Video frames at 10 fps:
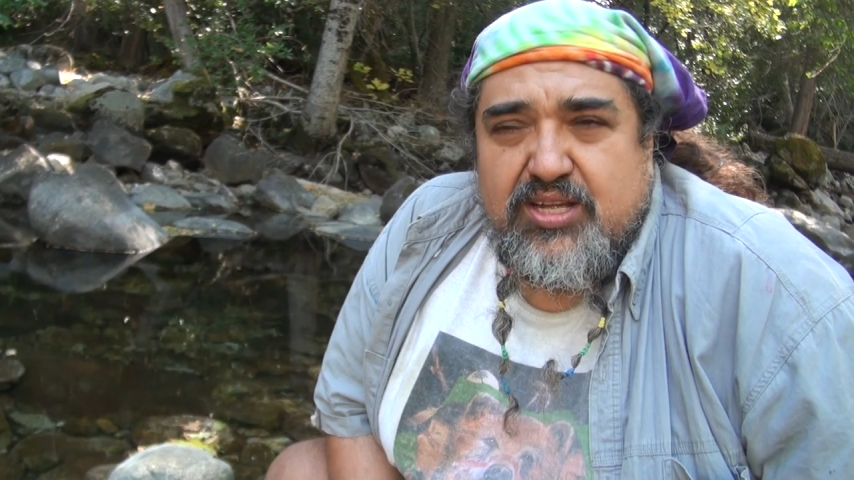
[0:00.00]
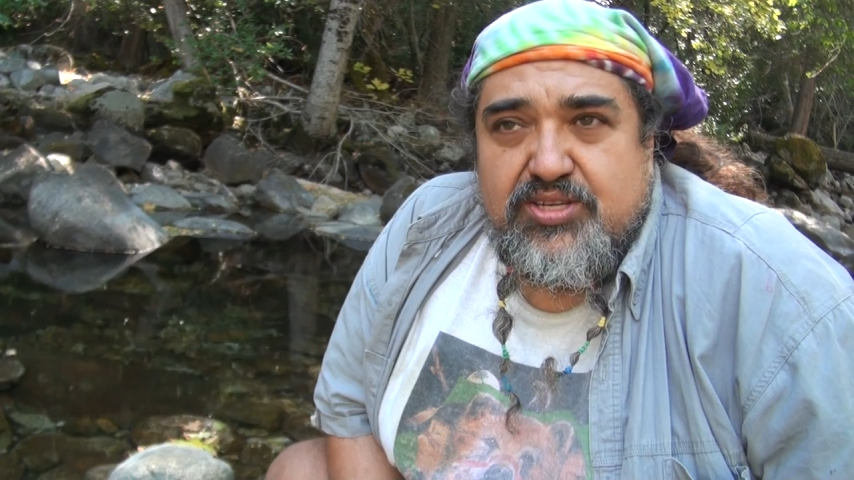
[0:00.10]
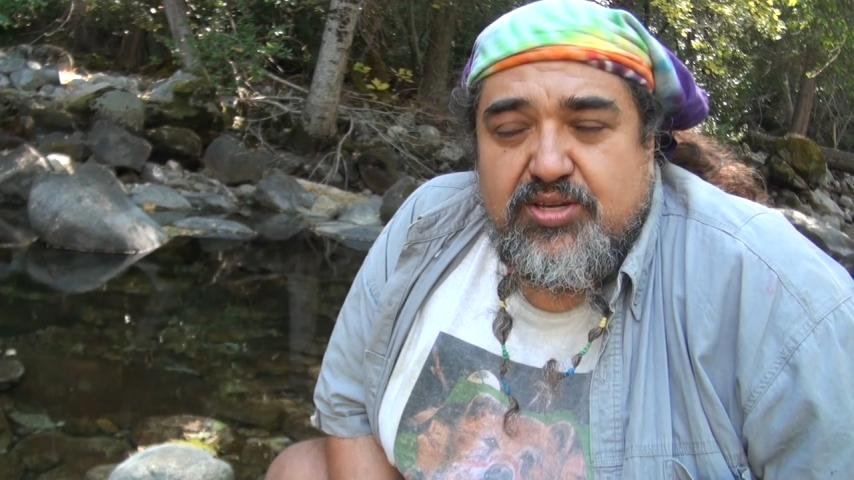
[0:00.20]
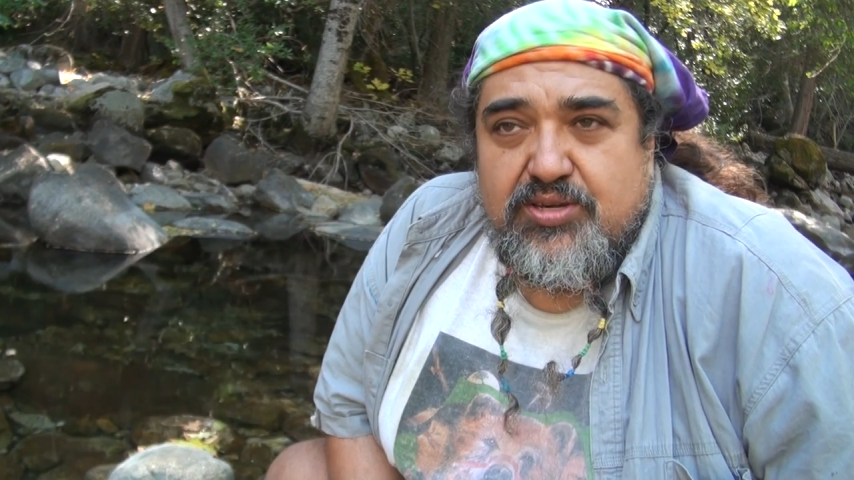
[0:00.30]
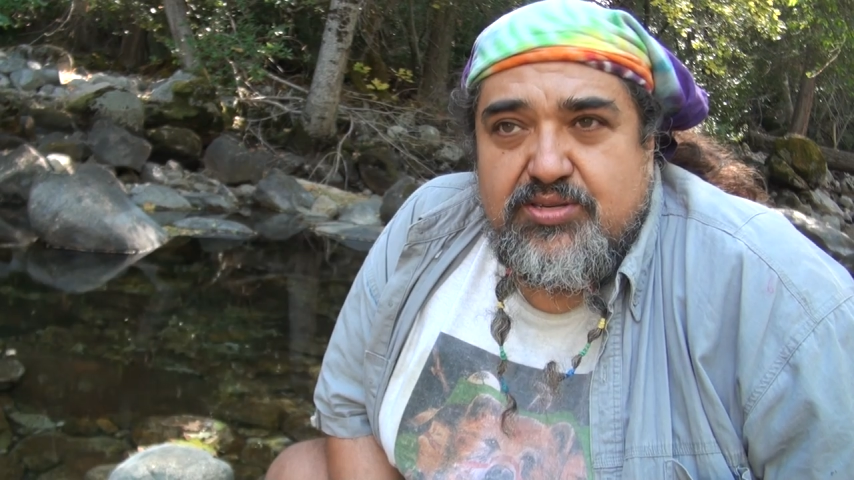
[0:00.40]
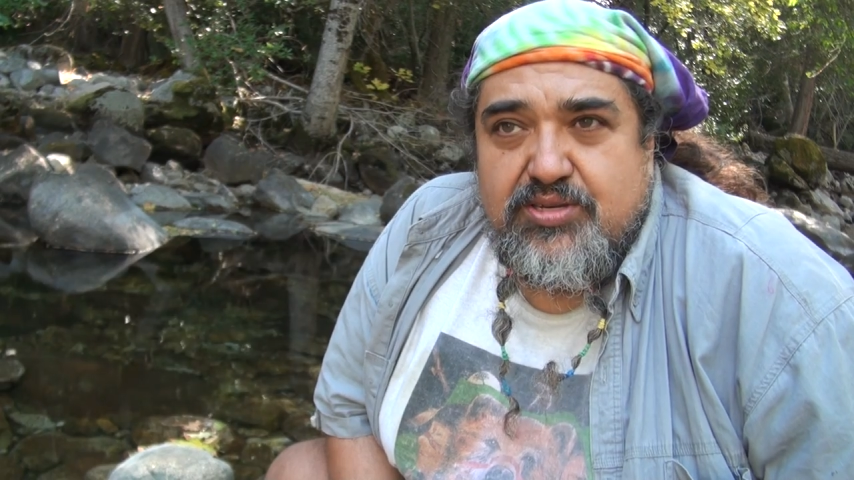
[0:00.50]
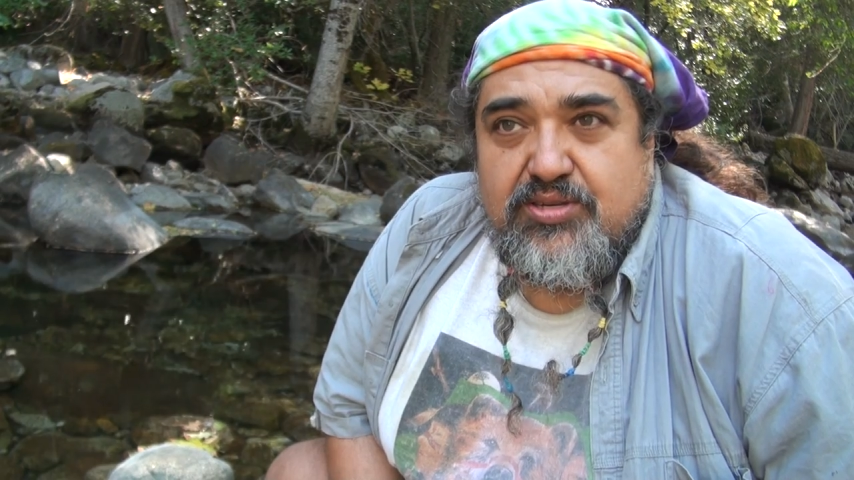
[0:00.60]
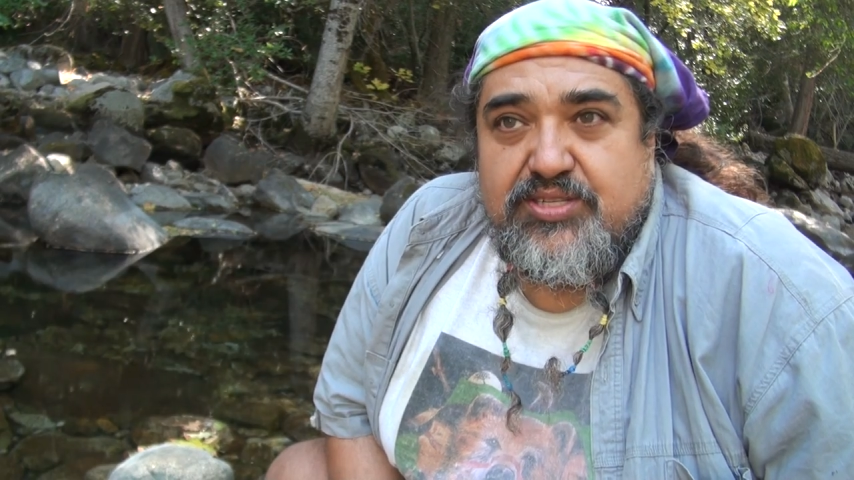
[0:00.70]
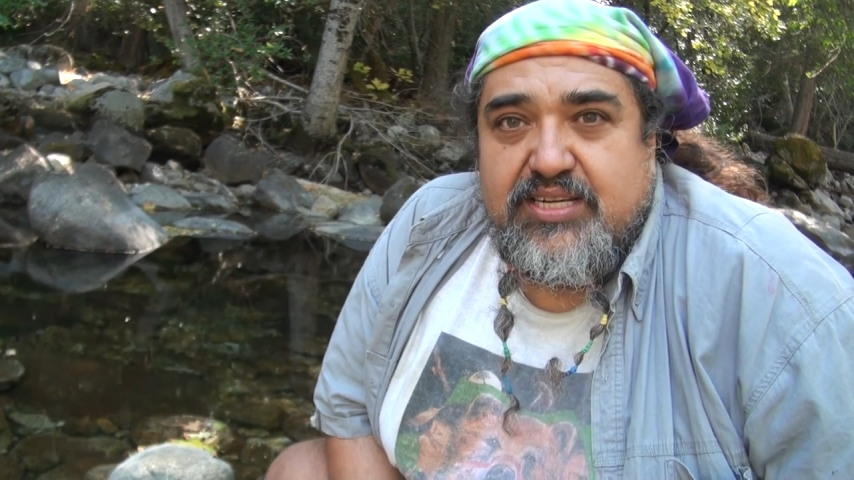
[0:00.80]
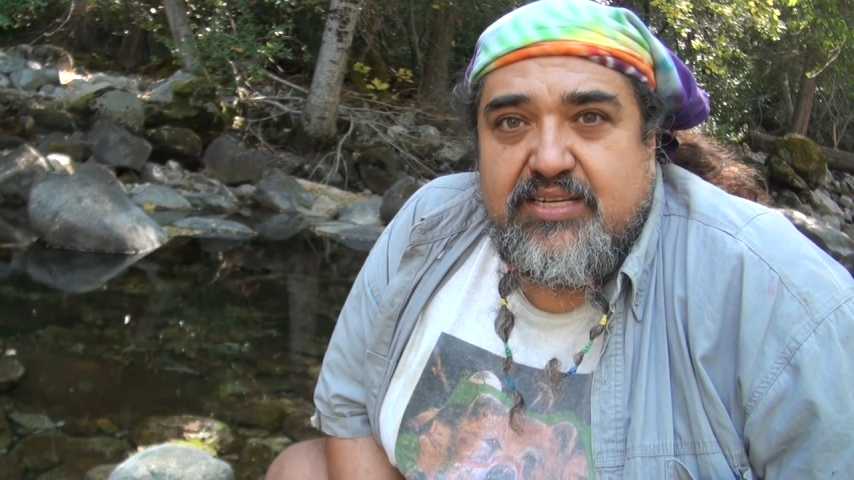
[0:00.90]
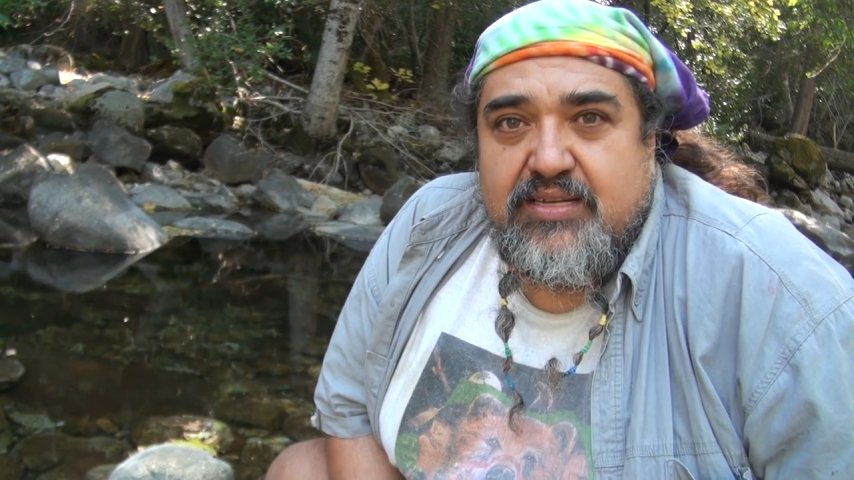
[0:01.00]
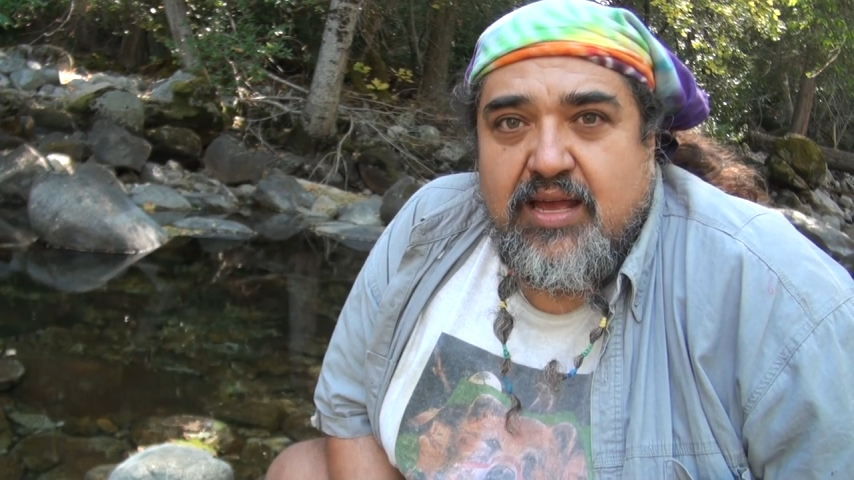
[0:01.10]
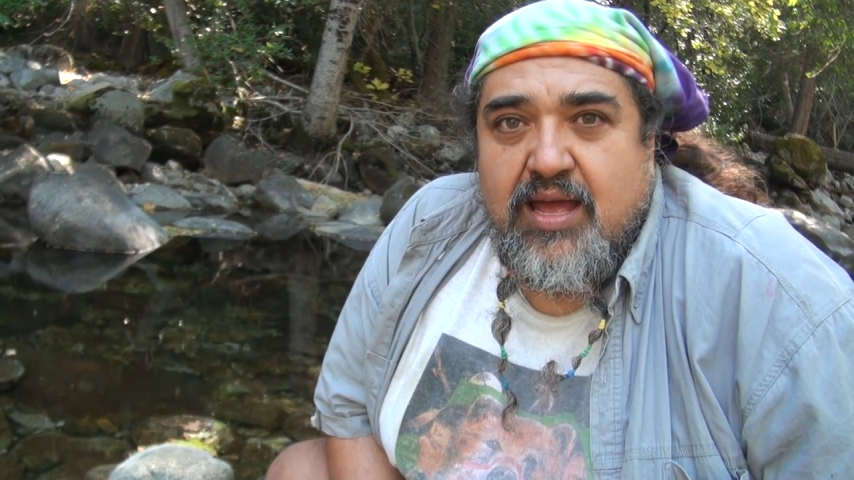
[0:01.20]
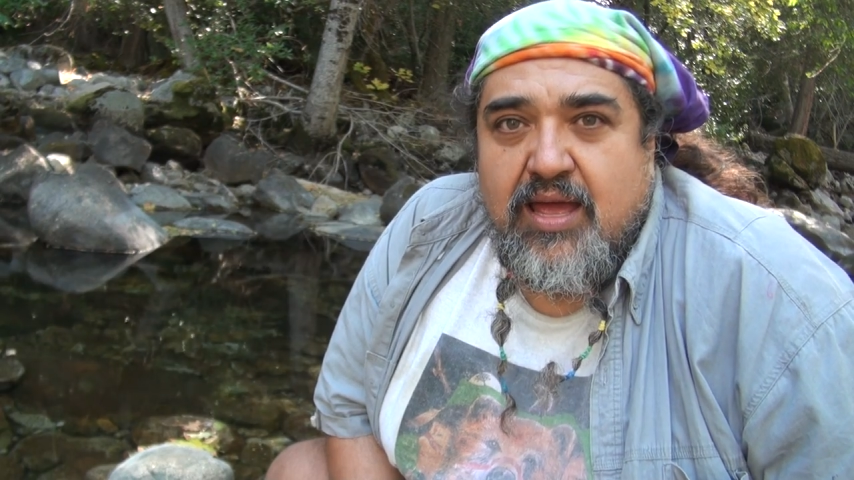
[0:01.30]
you using